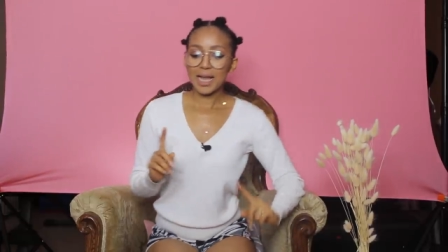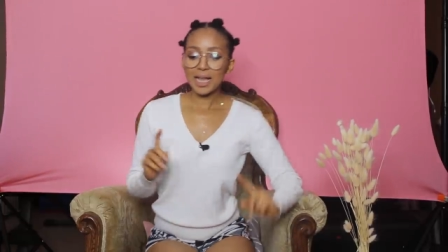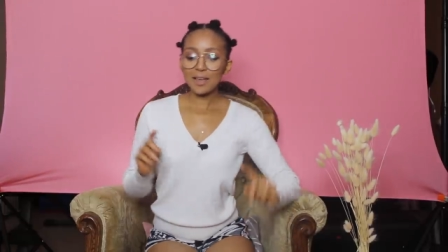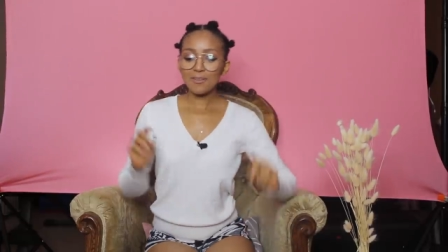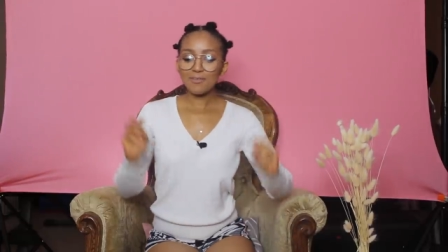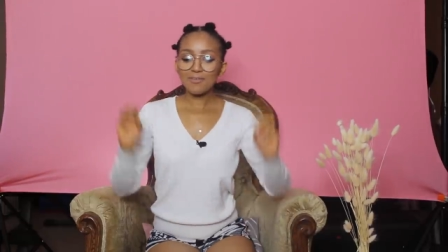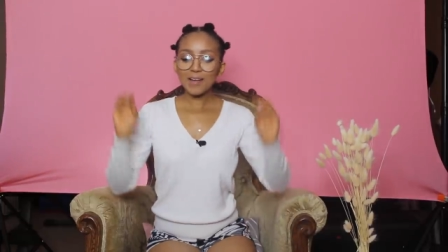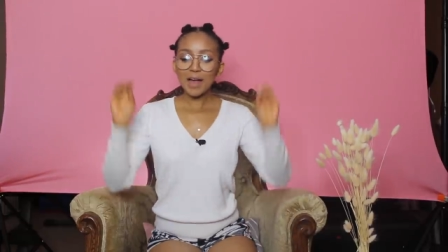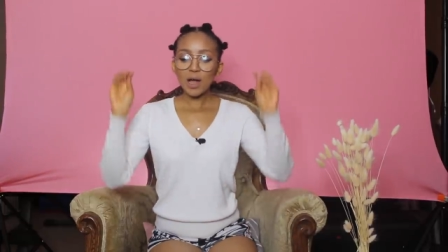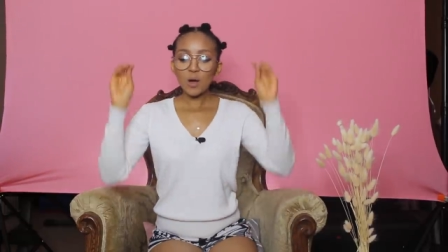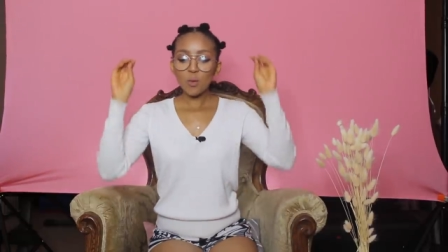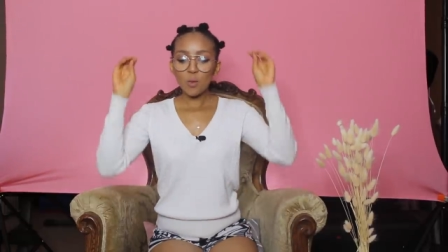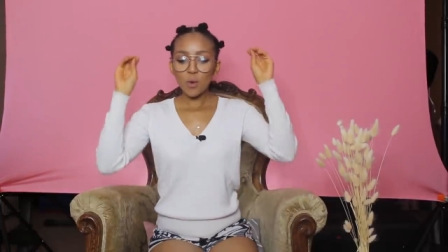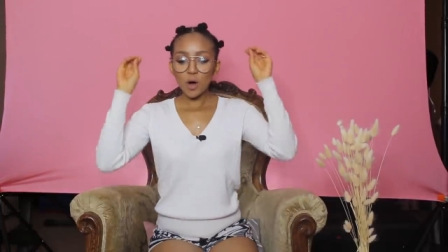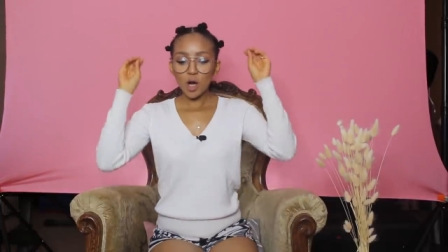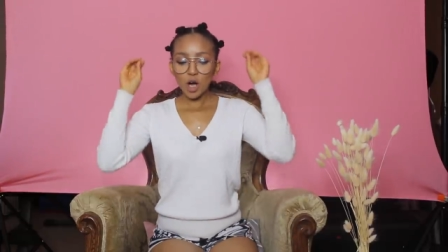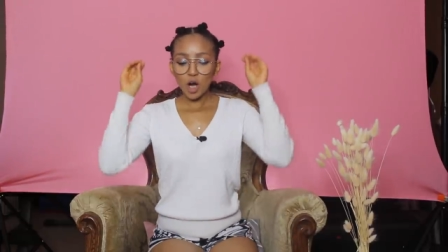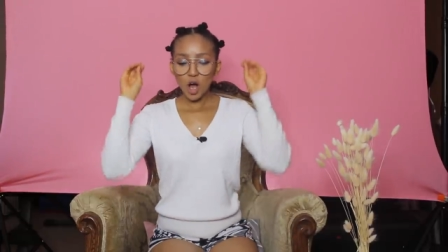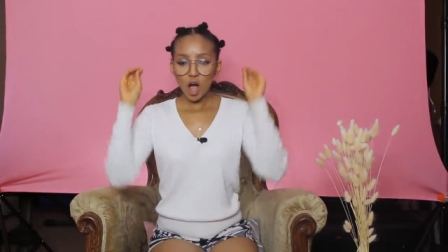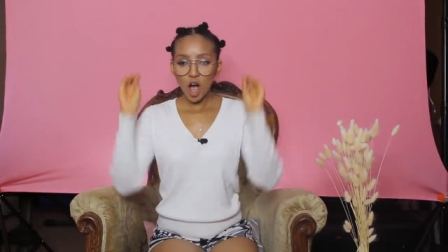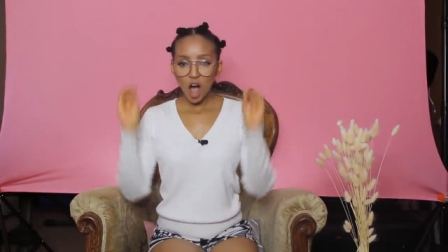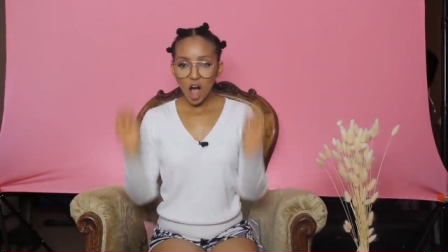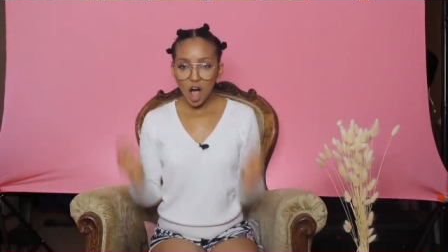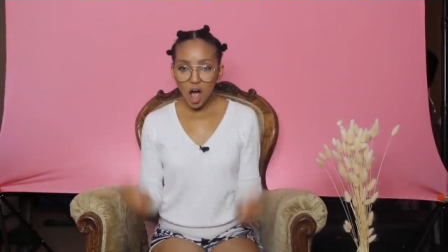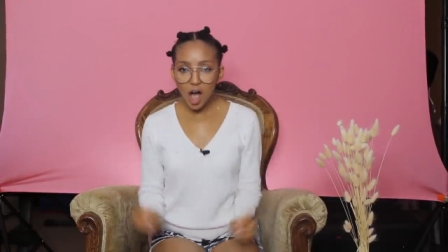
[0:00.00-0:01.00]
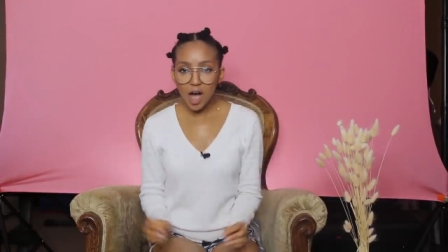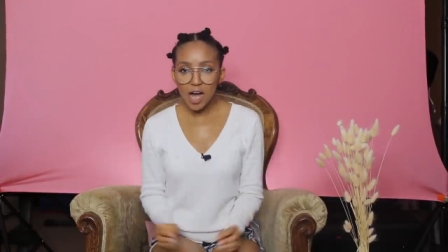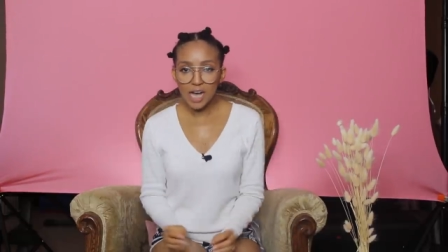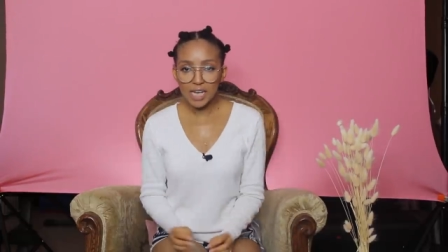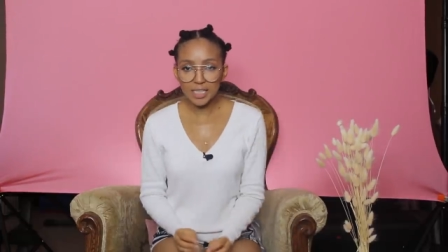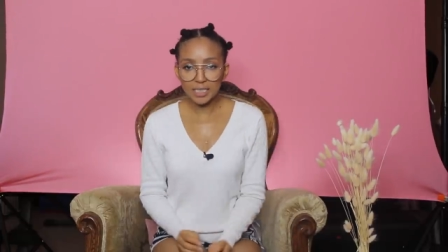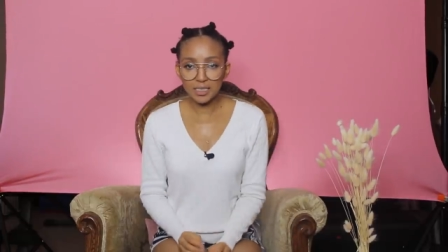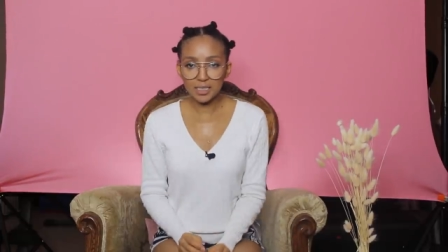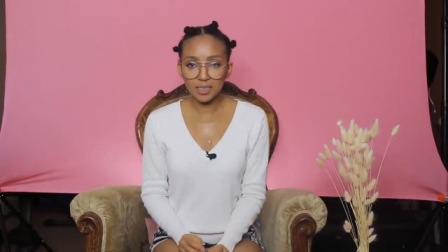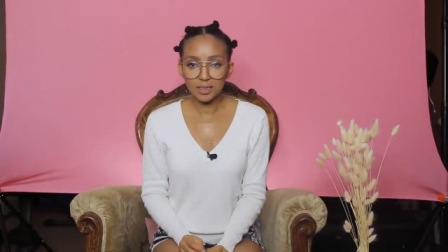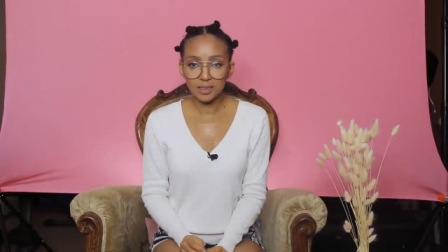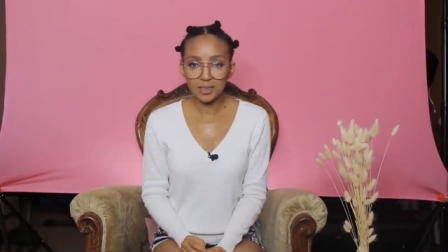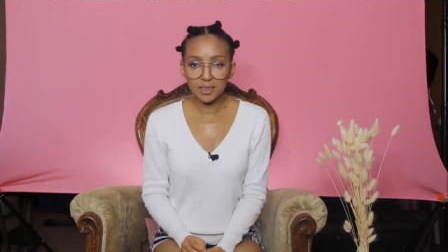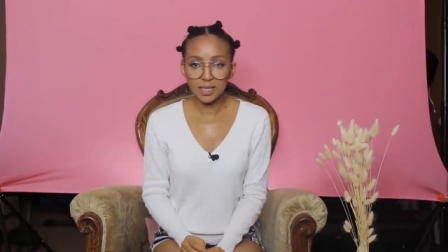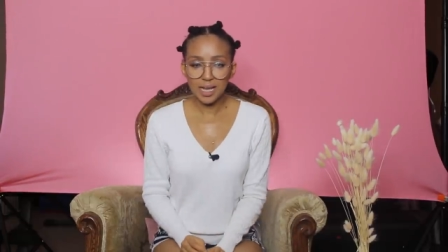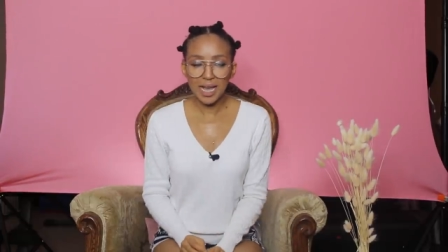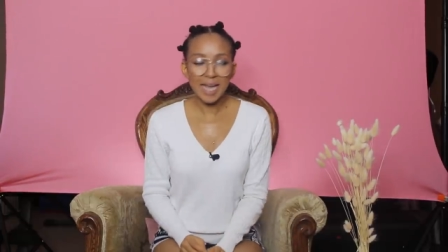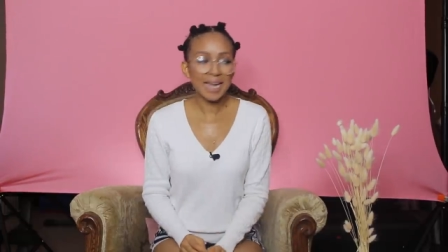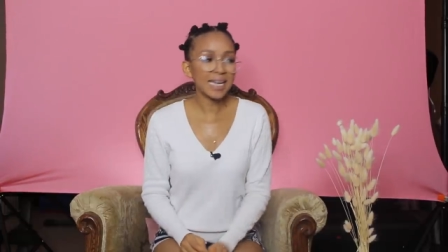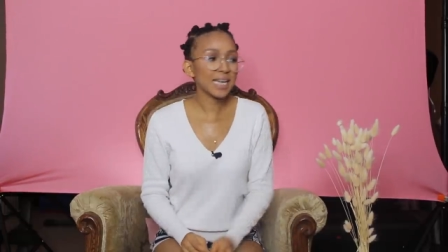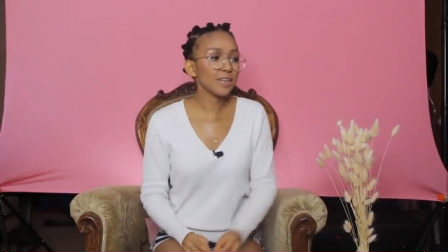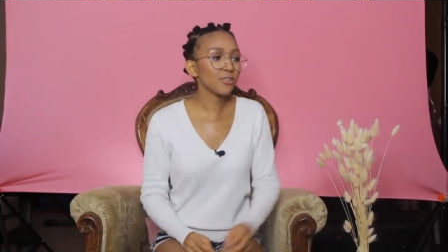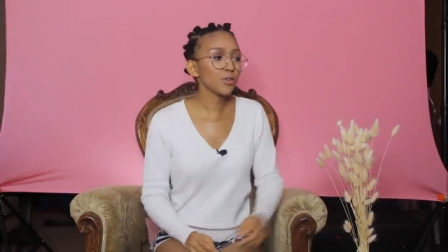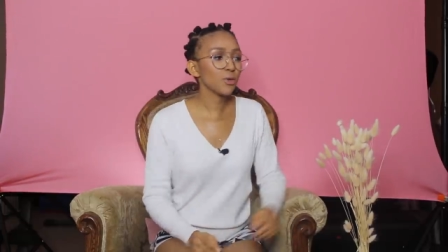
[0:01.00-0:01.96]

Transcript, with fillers: if I work hard and